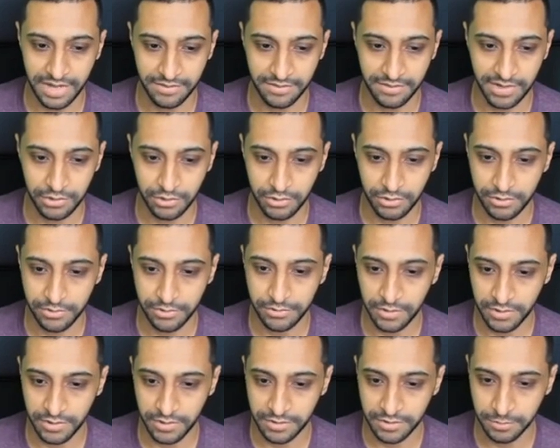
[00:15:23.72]
our
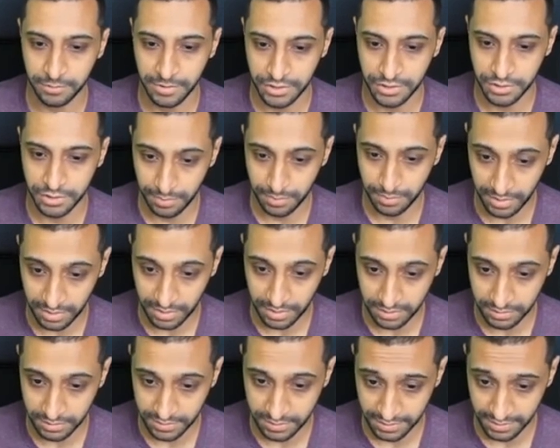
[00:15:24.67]
UniFi switch plugged
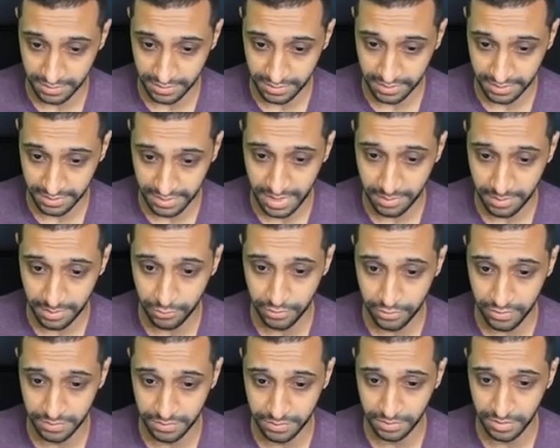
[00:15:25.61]
so the camera
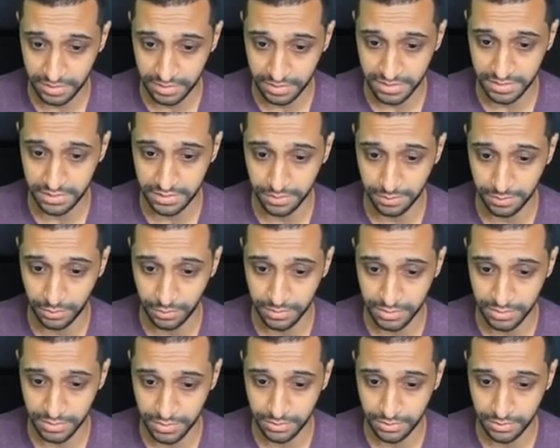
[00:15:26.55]
is plugged into port
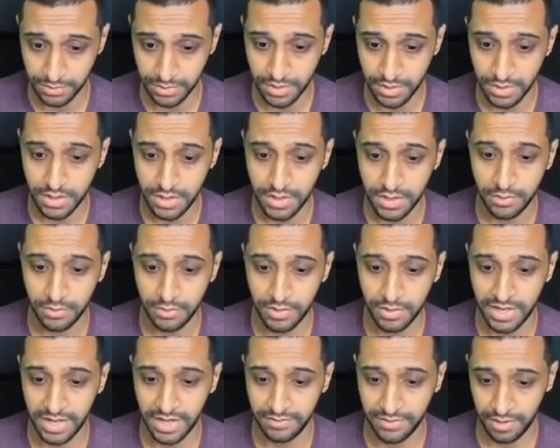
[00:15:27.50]
2. We
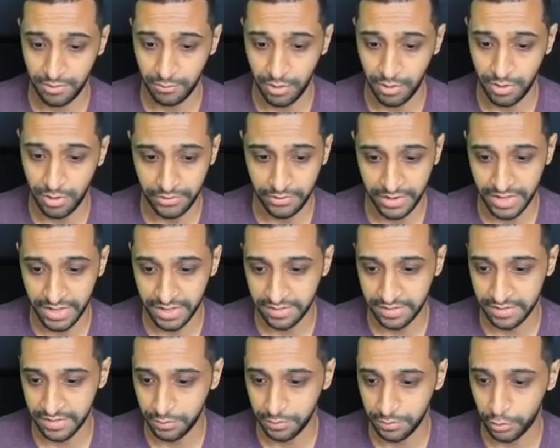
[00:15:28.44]
have our Wi-Fi
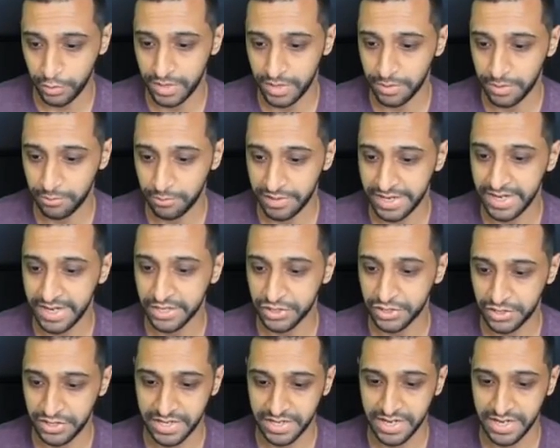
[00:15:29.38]
access point and we can
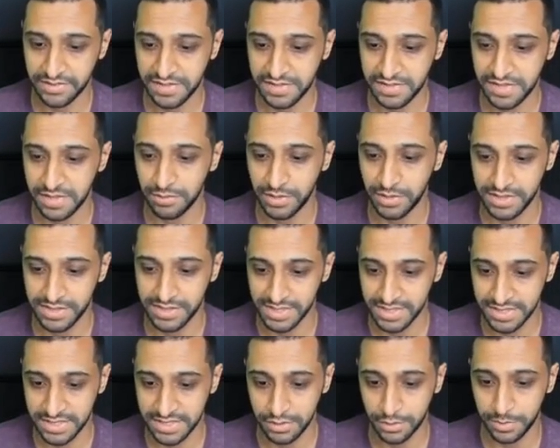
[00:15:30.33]
actually now see my
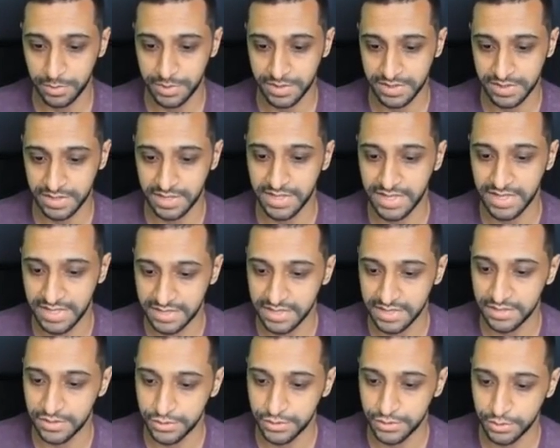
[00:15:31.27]
desktop is
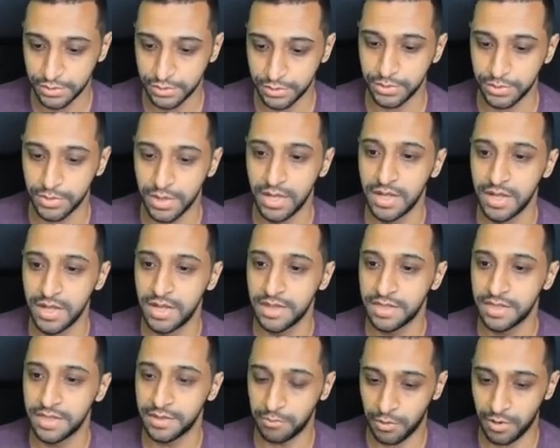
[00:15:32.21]
connected to
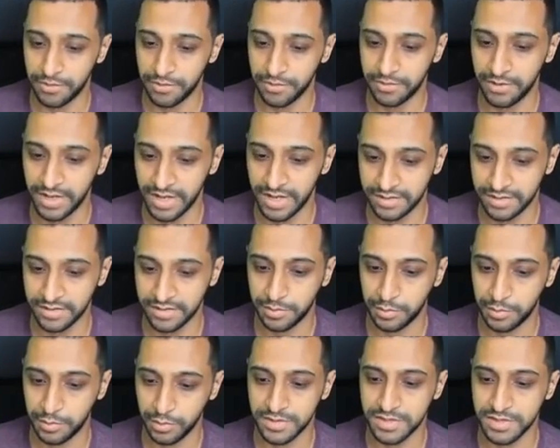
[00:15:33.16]
the Wi-Fi access
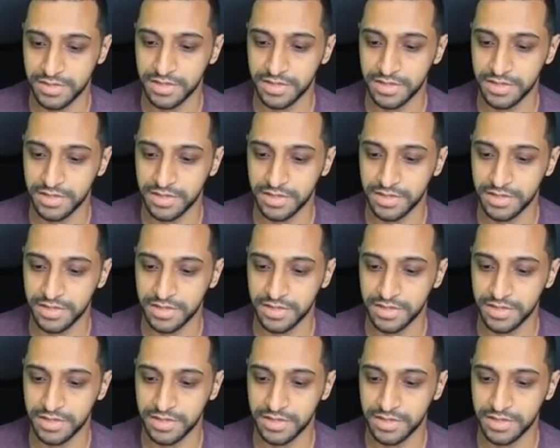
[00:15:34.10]
point. So the